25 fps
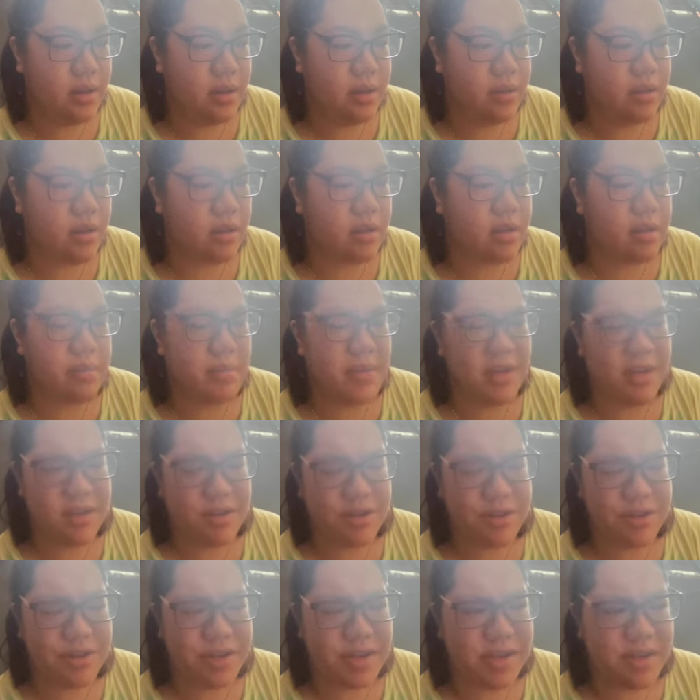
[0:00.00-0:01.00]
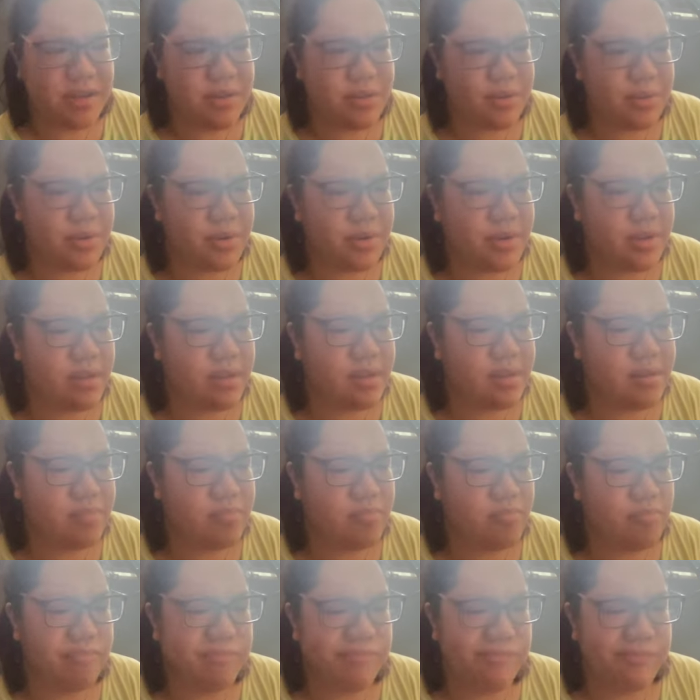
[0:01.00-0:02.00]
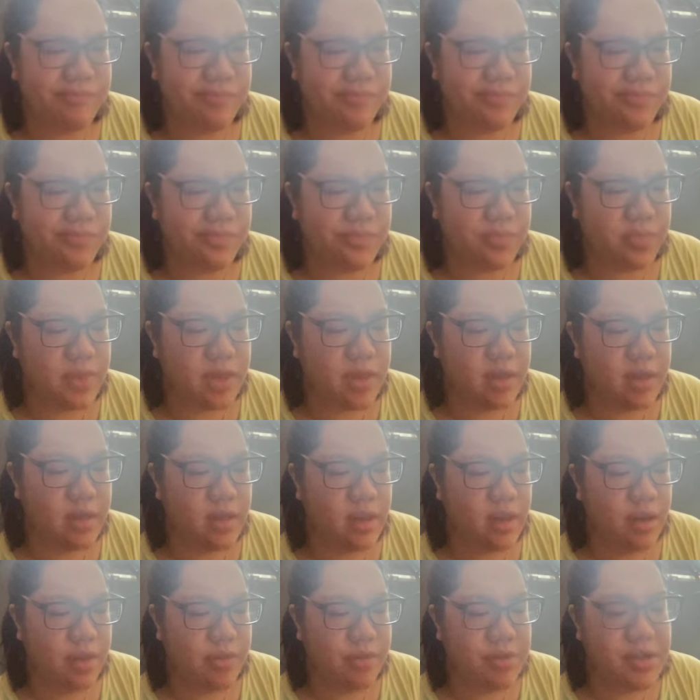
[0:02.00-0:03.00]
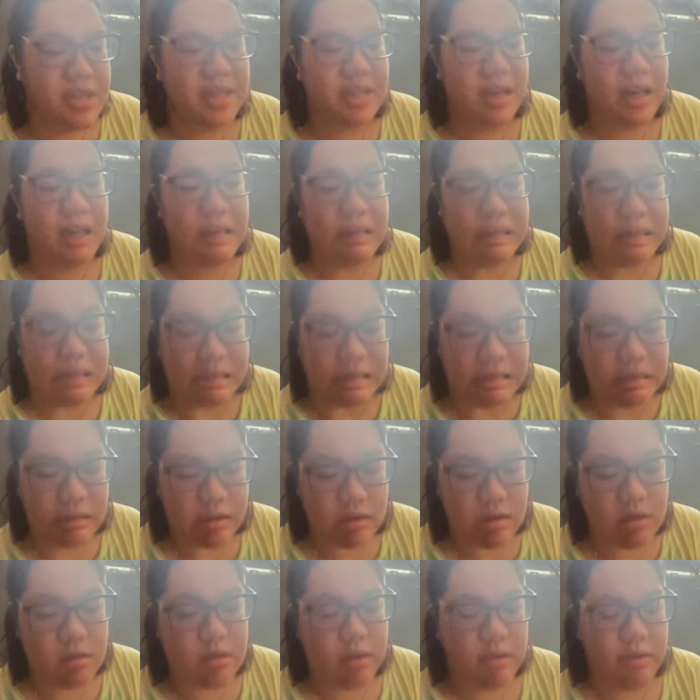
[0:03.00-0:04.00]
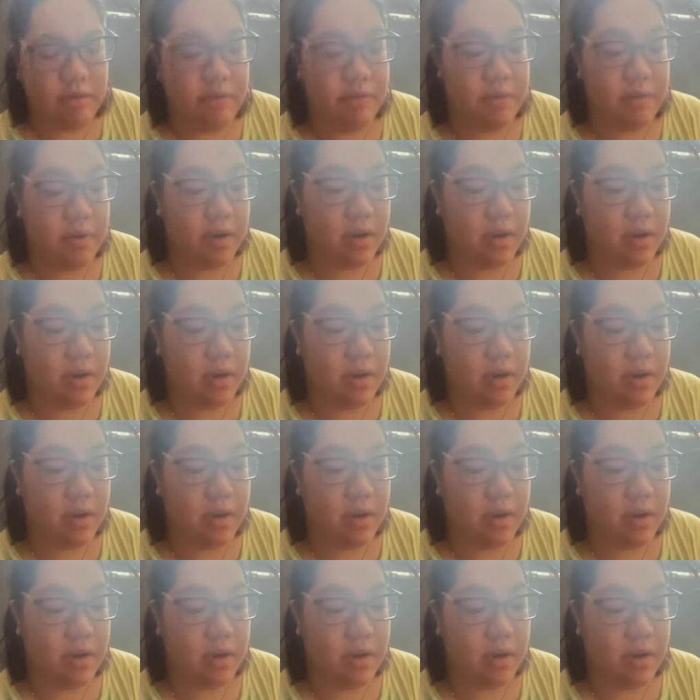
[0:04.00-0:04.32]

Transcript: documentaries or retellings of